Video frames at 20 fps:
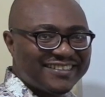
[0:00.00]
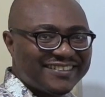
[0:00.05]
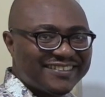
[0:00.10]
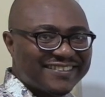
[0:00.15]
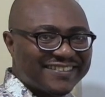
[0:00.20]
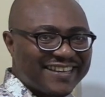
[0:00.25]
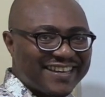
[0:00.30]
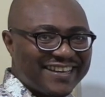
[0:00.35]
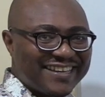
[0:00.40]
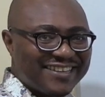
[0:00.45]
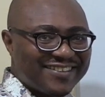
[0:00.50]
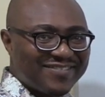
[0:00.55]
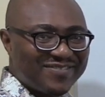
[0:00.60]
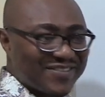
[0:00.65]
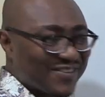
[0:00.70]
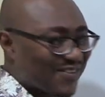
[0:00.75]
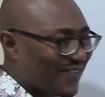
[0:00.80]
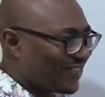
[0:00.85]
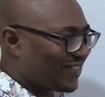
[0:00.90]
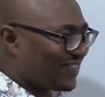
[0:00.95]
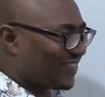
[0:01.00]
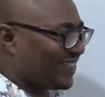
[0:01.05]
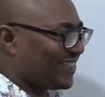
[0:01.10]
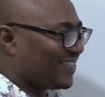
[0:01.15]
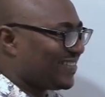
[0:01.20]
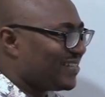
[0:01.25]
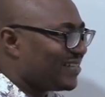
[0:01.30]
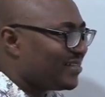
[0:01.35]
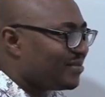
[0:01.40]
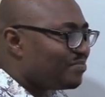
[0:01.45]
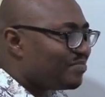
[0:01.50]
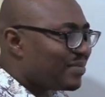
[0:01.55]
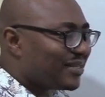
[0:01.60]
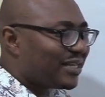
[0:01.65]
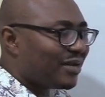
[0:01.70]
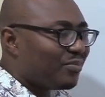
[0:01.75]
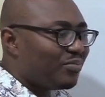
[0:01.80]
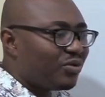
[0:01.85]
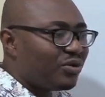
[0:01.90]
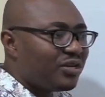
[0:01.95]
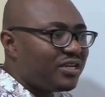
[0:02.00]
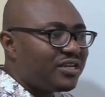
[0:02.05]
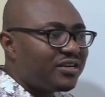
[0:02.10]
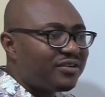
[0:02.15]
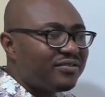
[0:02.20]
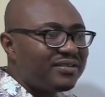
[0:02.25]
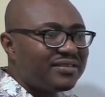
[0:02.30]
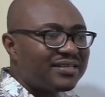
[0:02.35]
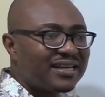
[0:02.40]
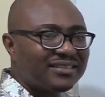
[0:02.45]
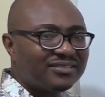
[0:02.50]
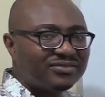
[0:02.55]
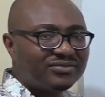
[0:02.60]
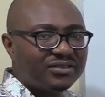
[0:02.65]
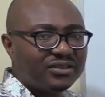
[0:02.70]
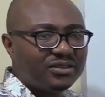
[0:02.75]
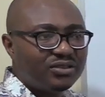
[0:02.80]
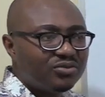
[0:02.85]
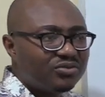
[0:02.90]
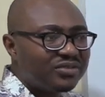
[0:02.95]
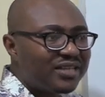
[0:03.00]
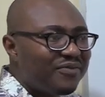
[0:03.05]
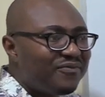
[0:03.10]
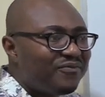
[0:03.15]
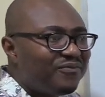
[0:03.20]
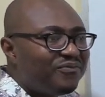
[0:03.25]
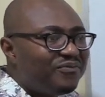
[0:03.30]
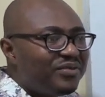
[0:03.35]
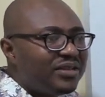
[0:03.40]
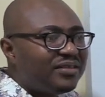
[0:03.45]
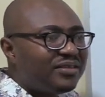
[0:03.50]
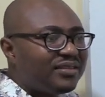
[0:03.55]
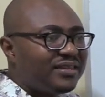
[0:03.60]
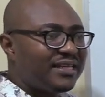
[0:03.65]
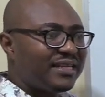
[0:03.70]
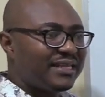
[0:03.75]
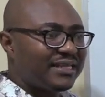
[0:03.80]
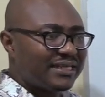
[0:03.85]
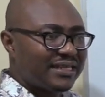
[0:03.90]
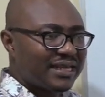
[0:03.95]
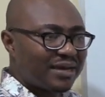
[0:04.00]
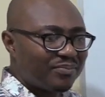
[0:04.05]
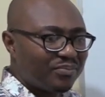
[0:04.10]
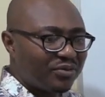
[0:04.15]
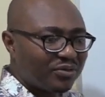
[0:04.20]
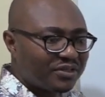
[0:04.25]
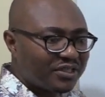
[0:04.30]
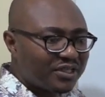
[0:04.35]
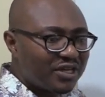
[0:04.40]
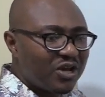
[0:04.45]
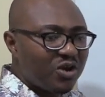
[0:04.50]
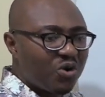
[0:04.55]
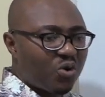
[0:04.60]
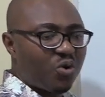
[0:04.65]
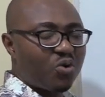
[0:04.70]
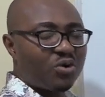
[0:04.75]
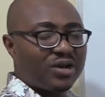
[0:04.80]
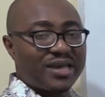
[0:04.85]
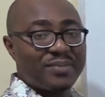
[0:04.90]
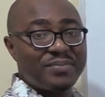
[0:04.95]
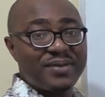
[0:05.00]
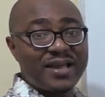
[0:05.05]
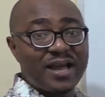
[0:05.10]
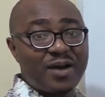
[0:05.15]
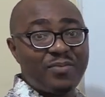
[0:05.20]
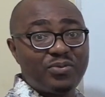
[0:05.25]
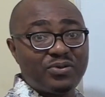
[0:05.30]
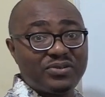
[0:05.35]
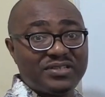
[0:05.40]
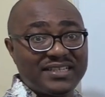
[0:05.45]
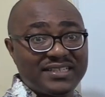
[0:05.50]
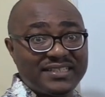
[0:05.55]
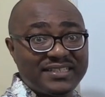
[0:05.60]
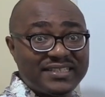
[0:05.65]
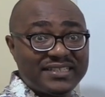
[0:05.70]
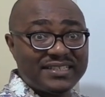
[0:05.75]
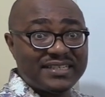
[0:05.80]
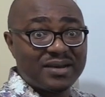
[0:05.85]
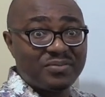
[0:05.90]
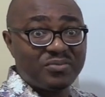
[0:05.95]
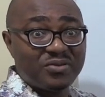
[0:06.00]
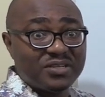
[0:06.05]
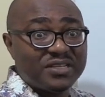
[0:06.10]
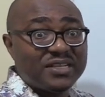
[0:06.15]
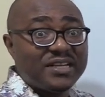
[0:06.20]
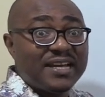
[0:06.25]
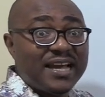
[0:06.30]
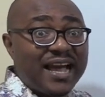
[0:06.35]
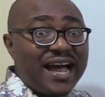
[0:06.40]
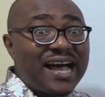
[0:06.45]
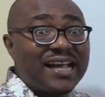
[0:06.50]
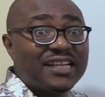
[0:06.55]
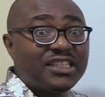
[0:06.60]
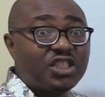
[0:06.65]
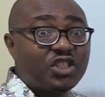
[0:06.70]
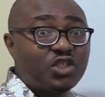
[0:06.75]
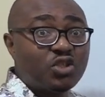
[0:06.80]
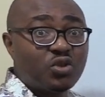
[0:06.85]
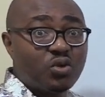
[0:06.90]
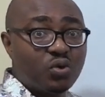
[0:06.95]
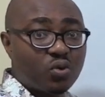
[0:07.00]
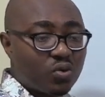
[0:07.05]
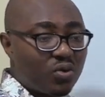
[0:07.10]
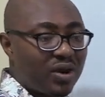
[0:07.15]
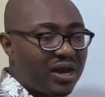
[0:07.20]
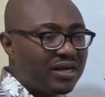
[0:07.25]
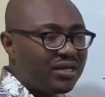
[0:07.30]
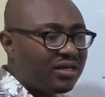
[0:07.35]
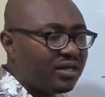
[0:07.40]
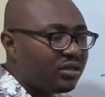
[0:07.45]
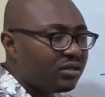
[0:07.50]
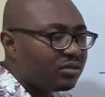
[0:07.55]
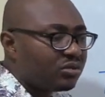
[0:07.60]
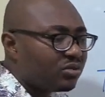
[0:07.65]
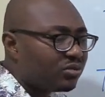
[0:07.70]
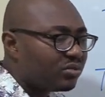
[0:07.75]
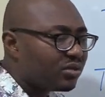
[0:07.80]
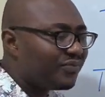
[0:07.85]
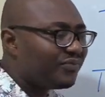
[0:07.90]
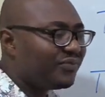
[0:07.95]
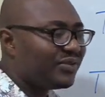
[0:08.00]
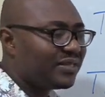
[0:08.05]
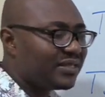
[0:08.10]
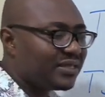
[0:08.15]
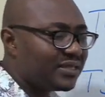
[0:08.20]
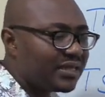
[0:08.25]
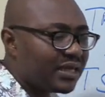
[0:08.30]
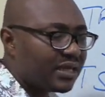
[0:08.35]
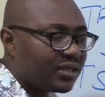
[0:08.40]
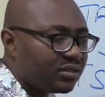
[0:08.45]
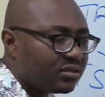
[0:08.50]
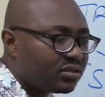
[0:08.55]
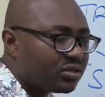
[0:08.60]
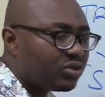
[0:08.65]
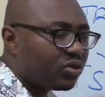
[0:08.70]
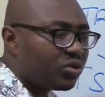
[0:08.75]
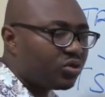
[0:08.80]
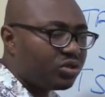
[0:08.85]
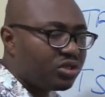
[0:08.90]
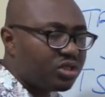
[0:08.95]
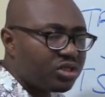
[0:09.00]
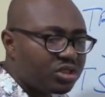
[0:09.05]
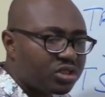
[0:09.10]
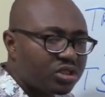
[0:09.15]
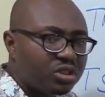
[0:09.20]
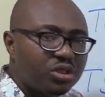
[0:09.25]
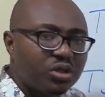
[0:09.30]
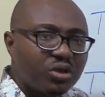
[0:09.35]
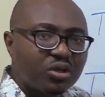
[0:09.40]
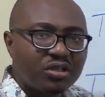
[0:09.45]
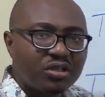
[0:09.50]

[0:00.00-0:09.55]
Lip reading: Okay, because metabolic rate has reduced. Everything in their body, all chemical processes in their body are slower. So everything, they are sluggish.